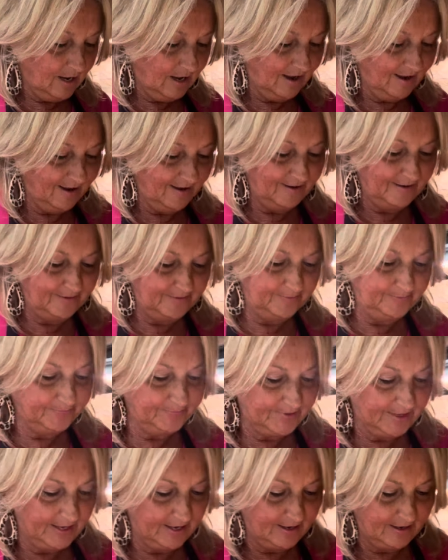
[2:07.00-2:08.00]
Um,
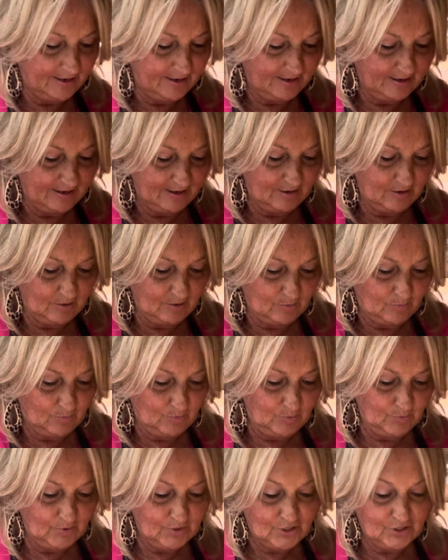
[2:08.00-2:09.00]

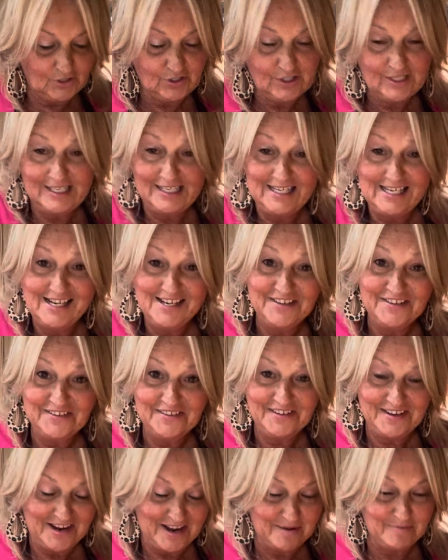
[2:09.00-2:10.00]
when we're cooking
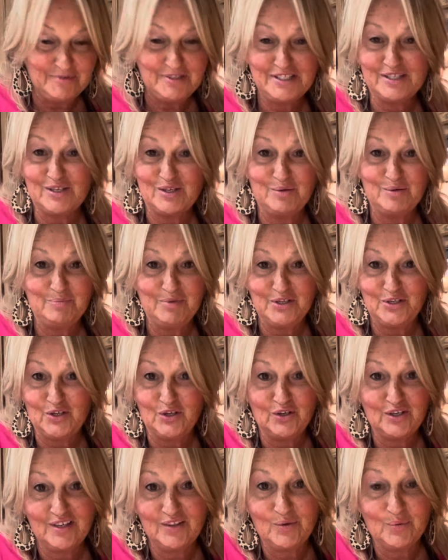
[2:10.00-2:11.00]
here, I'm just gonna be
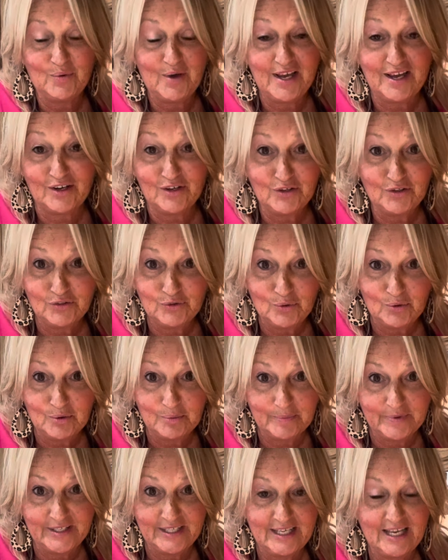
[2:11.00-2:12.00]
cooking the way I cook
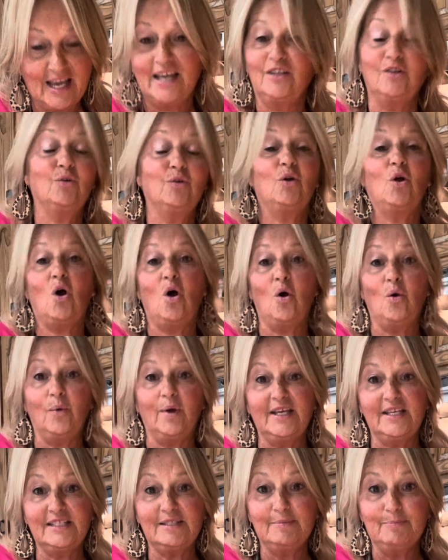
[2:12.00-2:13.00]
normally. I don't
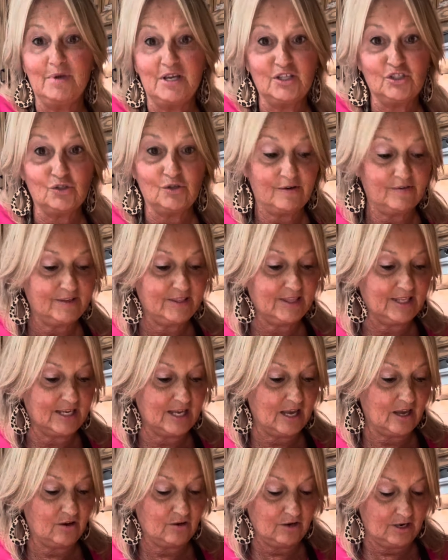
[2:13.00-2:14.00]
always measure everything
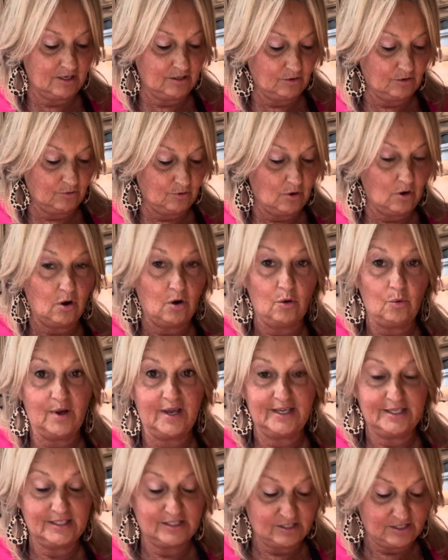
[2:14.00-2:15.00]
out. I don't
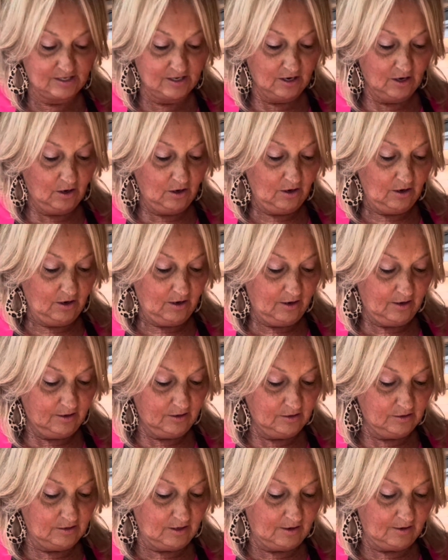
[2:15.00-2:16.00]
always
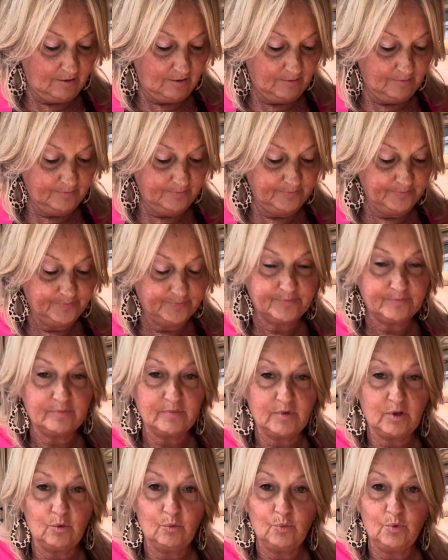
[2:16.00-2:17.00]
um,
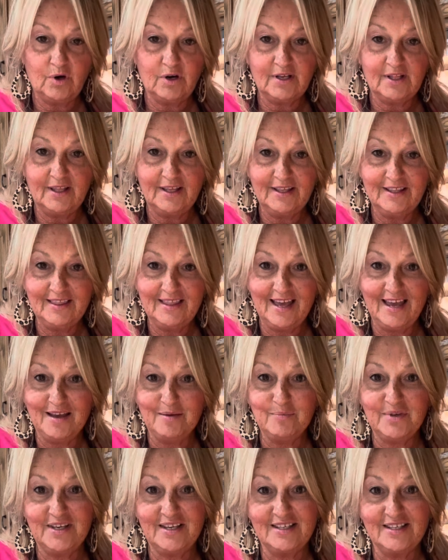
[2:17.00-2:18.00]
work like
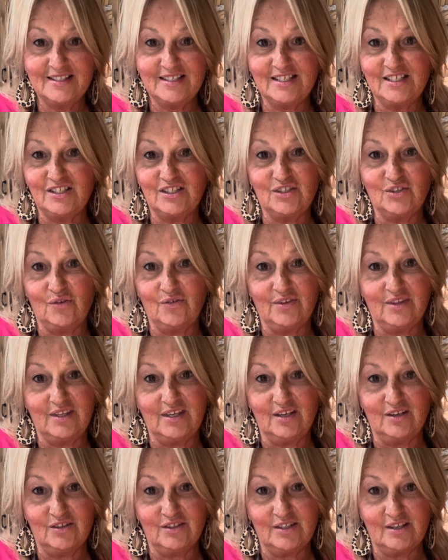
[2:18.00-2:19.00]
that because it's just over the
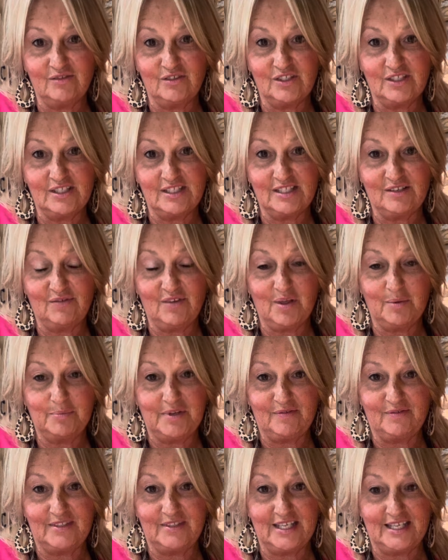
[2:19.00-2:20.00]
years I've just developed,
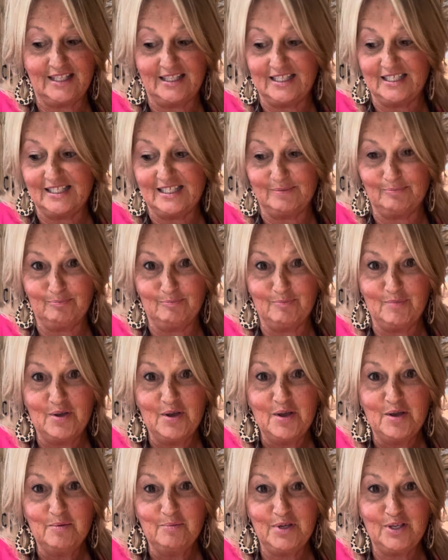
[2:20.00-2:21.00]
I've done this
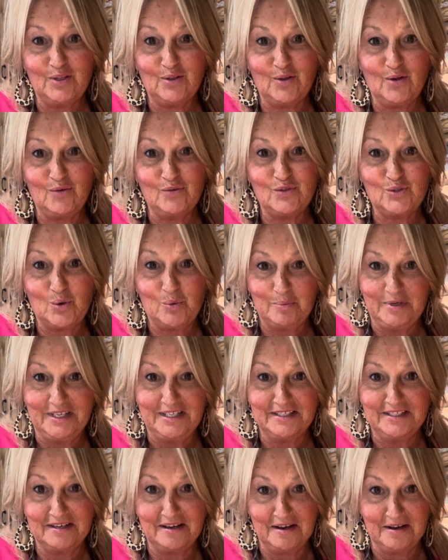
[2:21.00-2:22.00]
meatloaf so
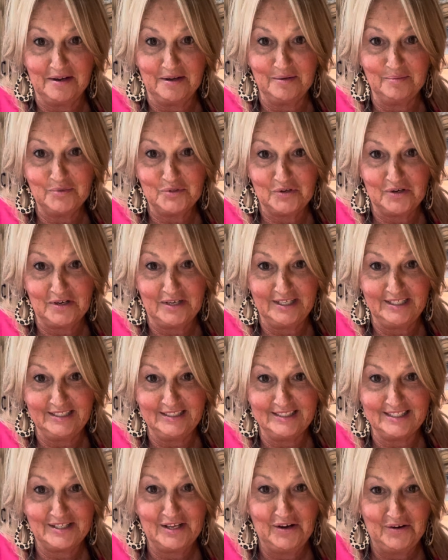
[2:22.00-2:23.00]
many times, right?
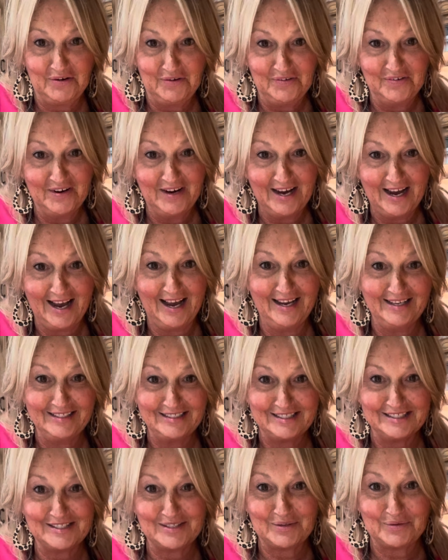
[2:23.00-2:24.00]
So I
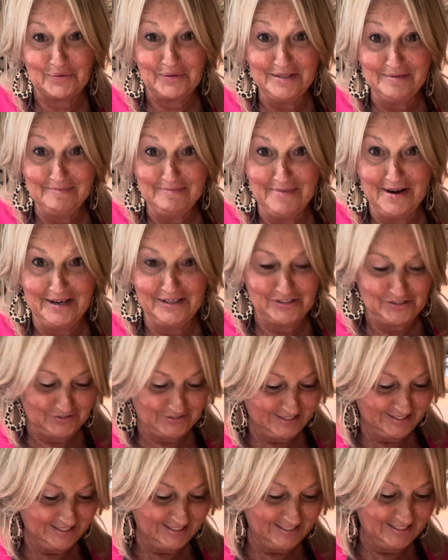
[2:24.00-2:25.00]
just quit
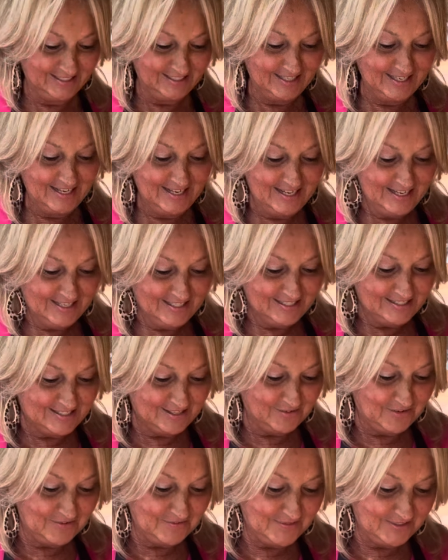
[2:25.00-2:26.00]
measuring. So
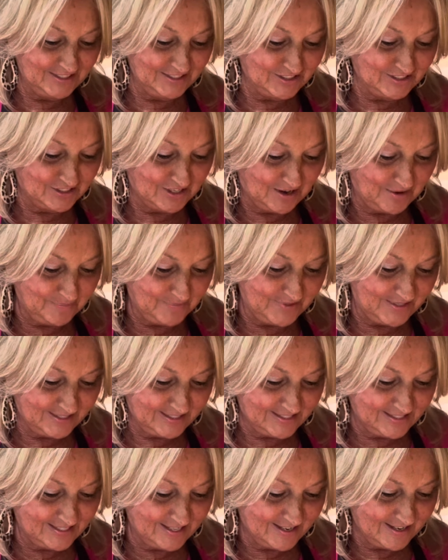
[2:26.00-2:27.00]
I'm gonna chop
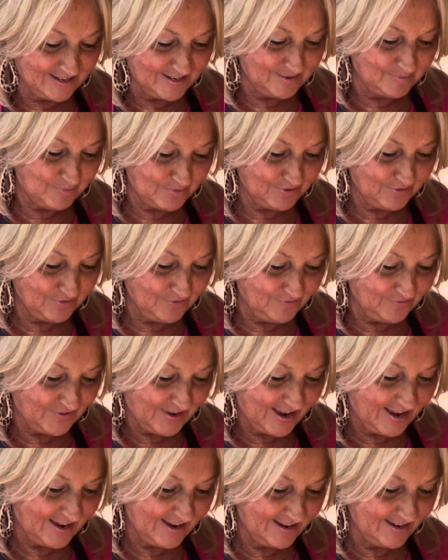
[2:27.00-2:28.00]
this up real
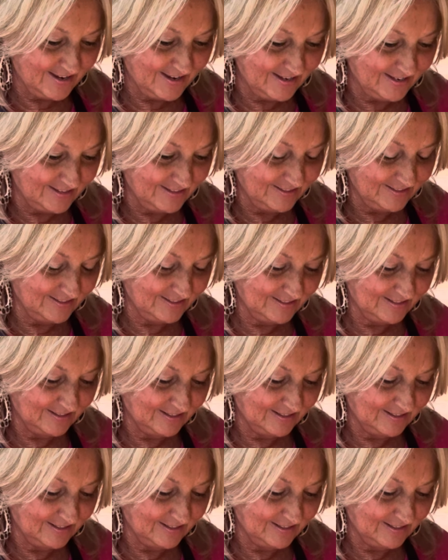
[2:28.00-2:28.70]
fine.